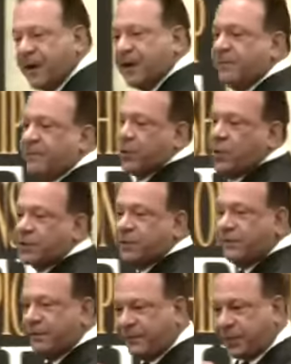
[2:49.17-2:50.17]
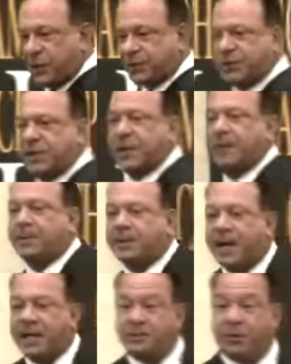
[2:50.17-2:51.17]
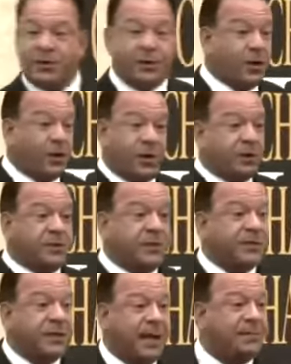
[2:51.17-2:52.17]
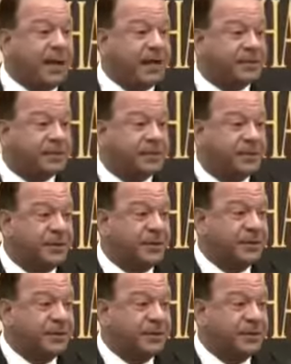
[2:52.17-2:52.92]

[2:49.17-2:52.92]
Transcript: friend of yours, even if it costs you a couple dollars more than go to a local discount place.